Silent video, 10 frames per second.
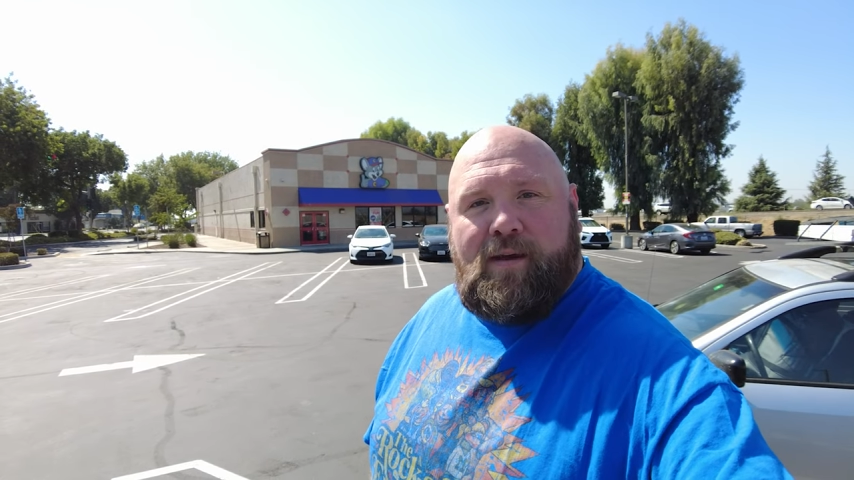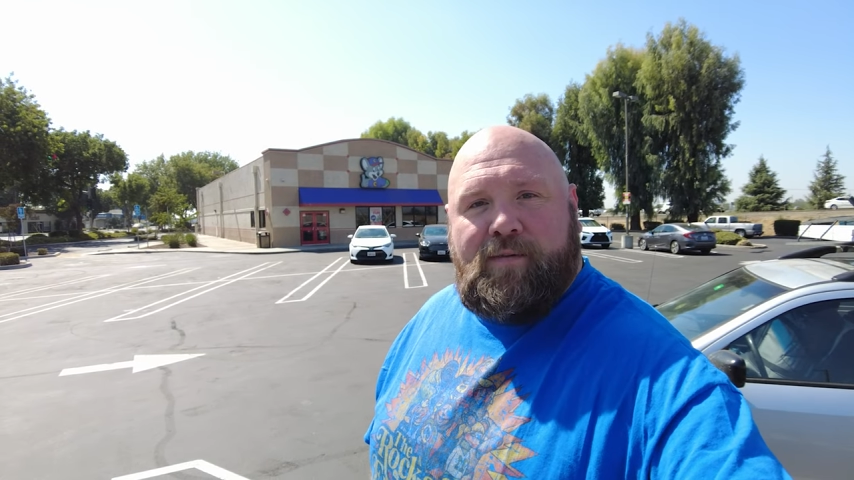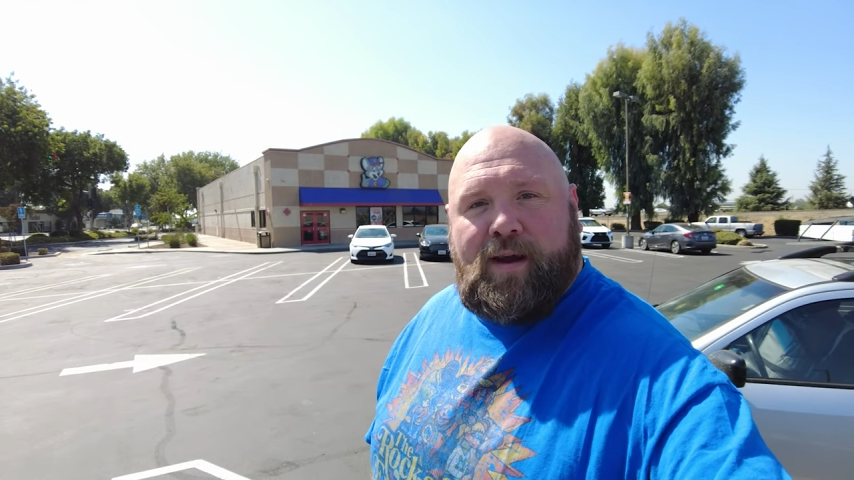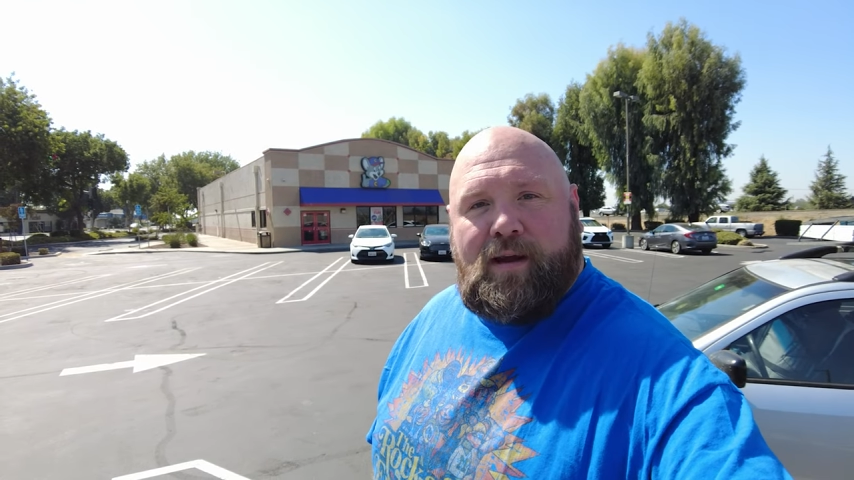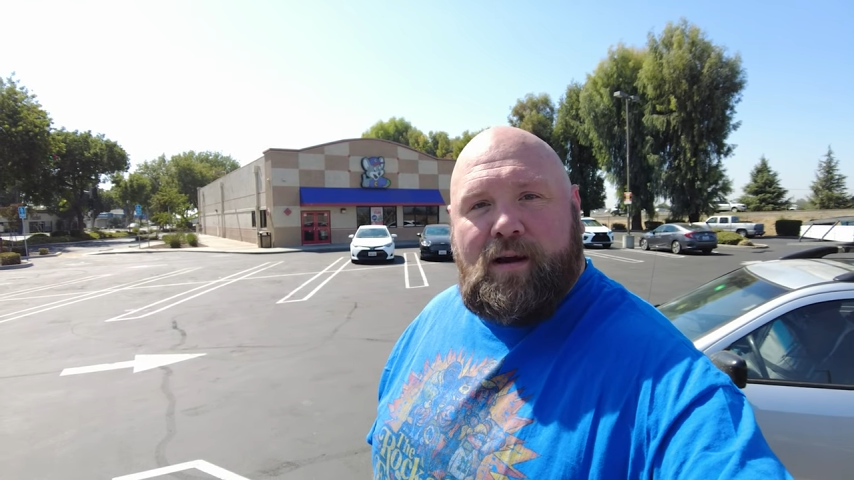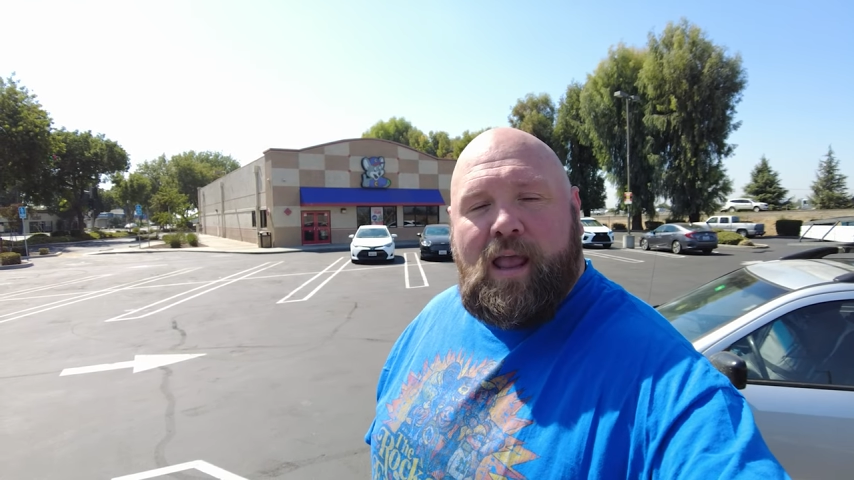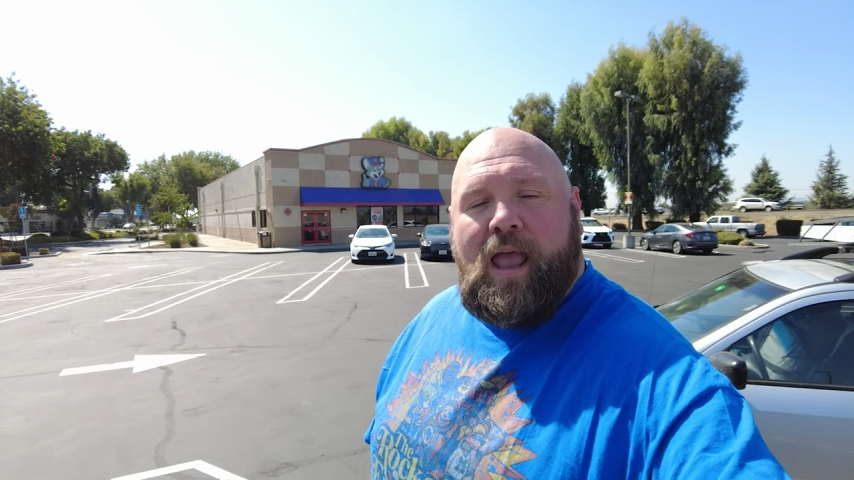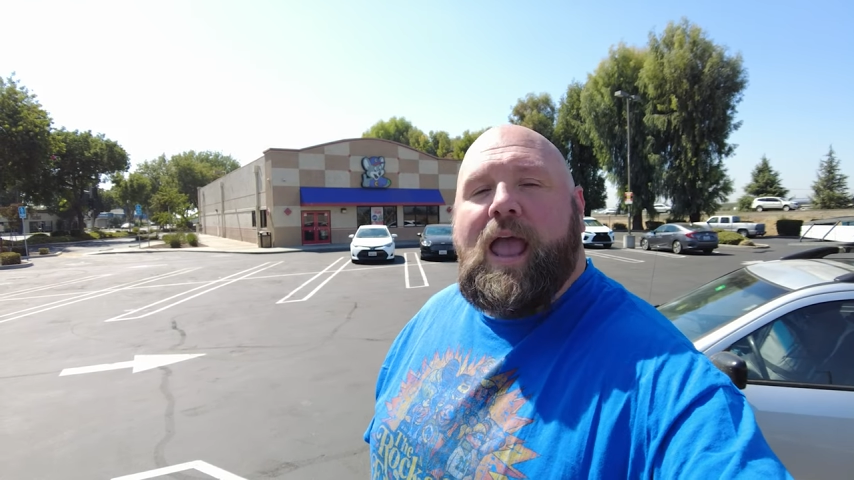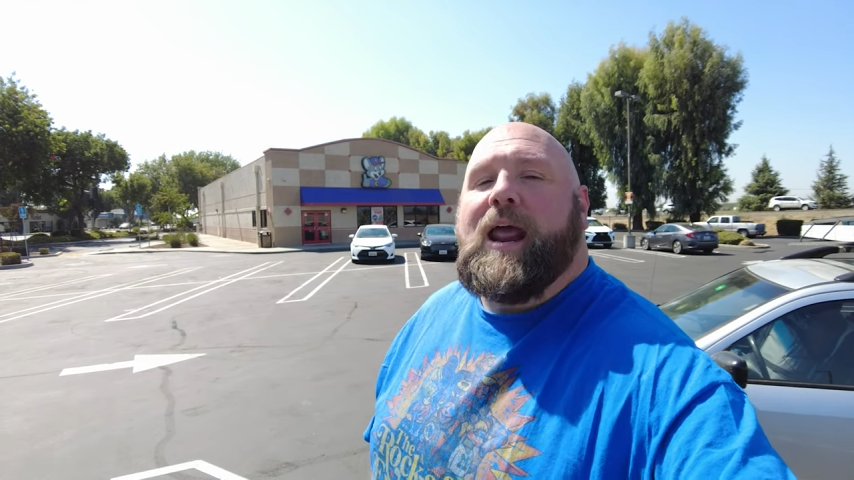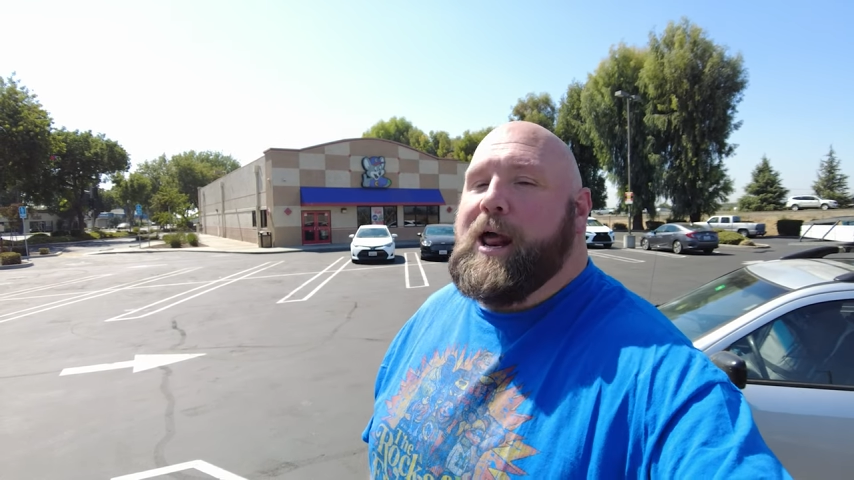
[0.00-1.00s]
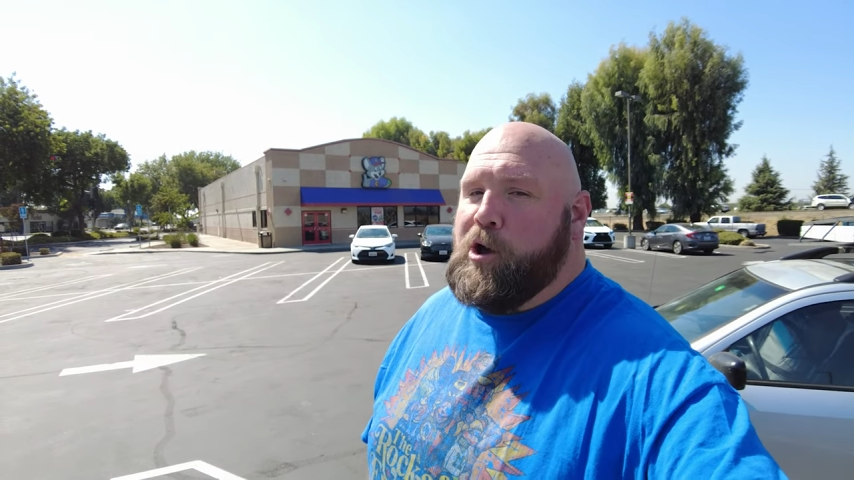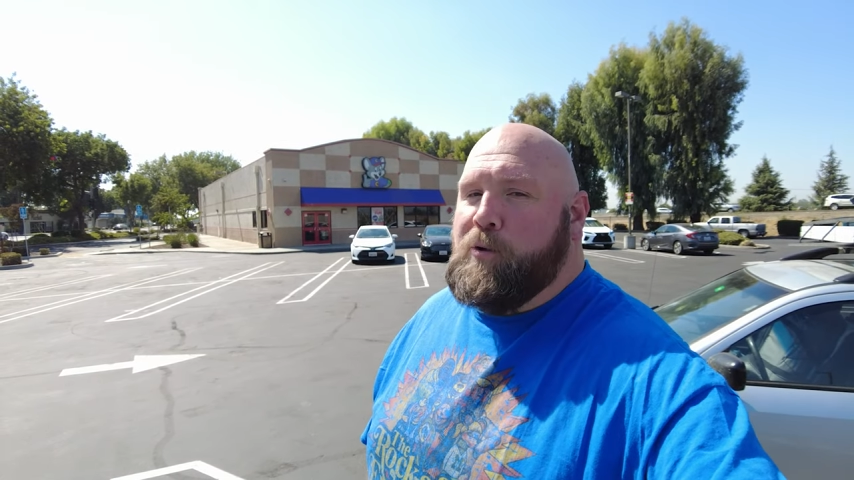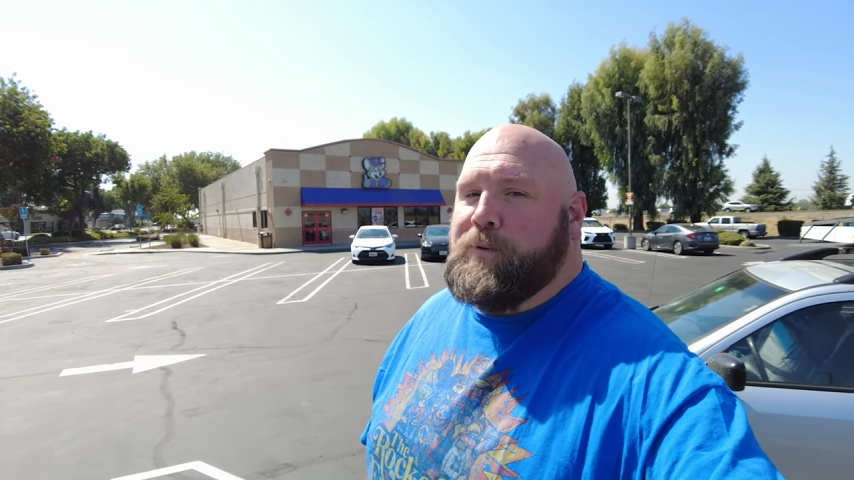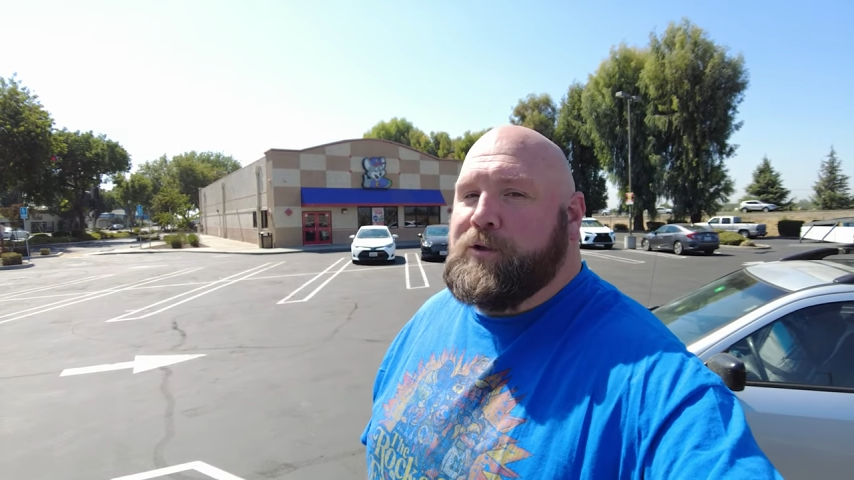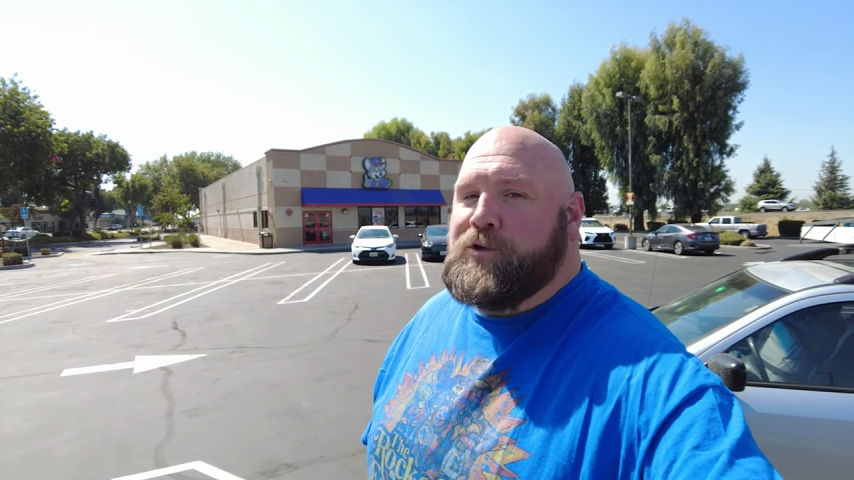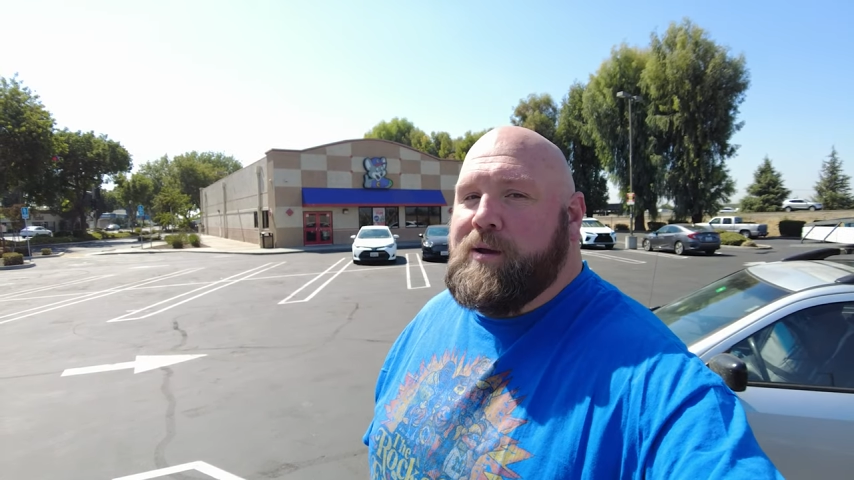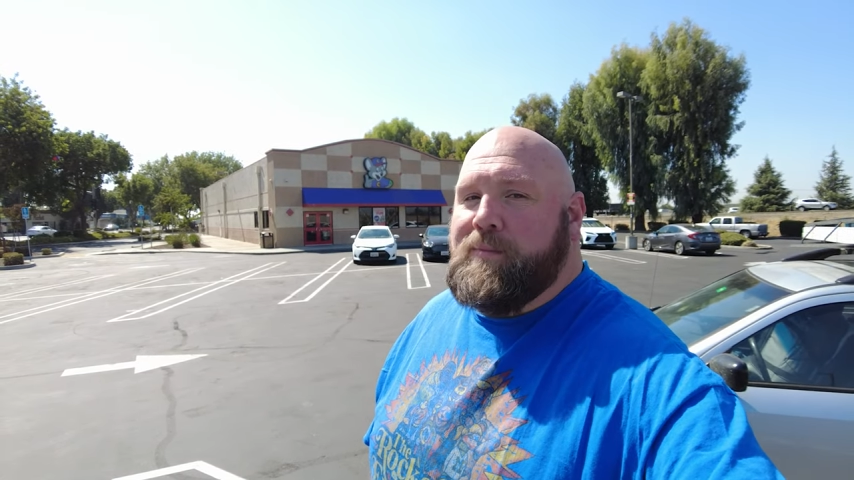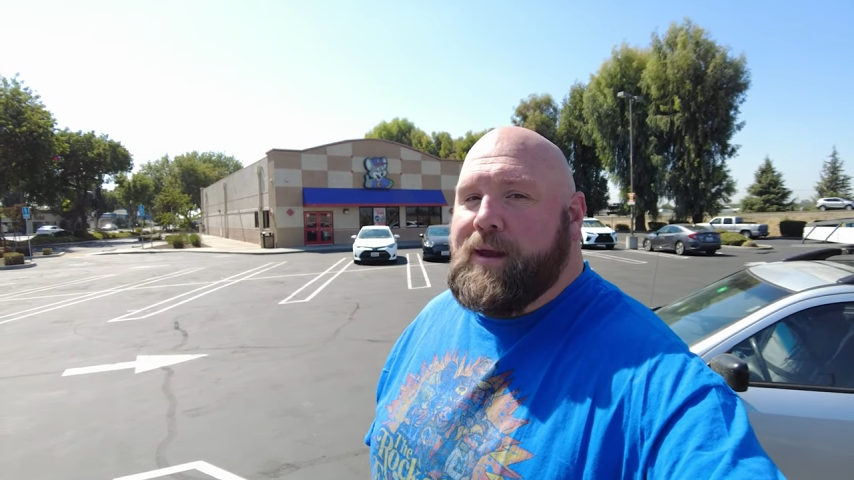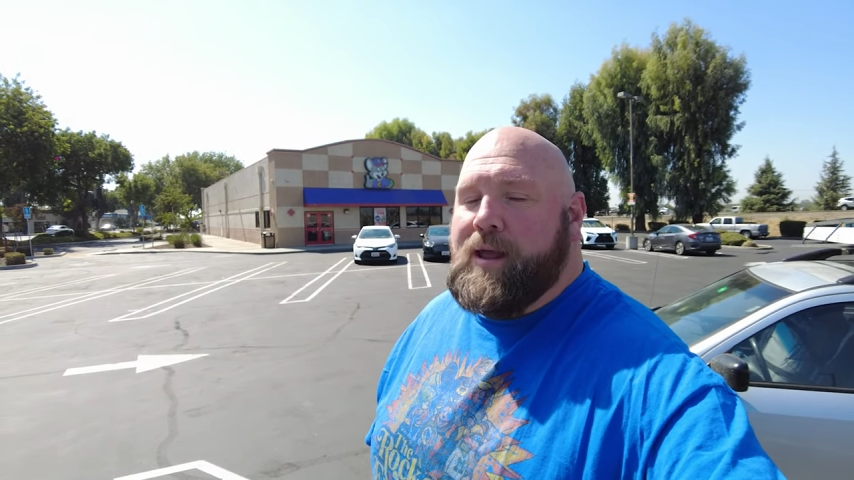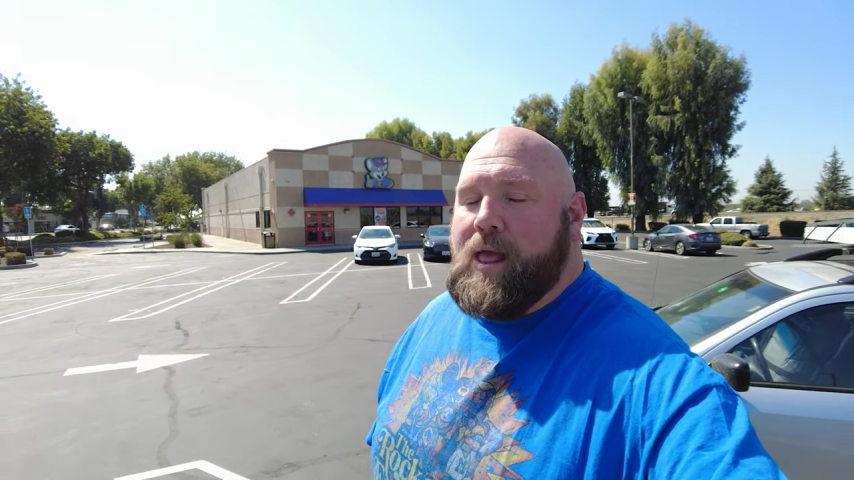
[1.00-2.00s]
have here, and I hope you'll
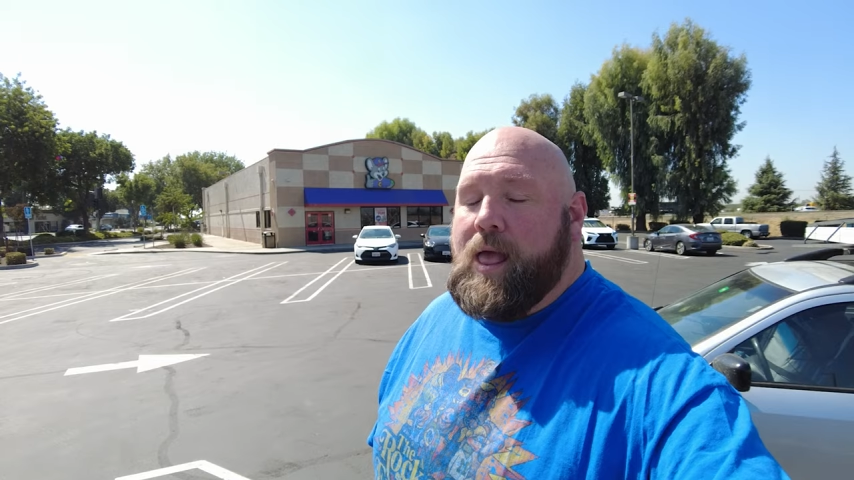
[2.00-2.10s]
join me.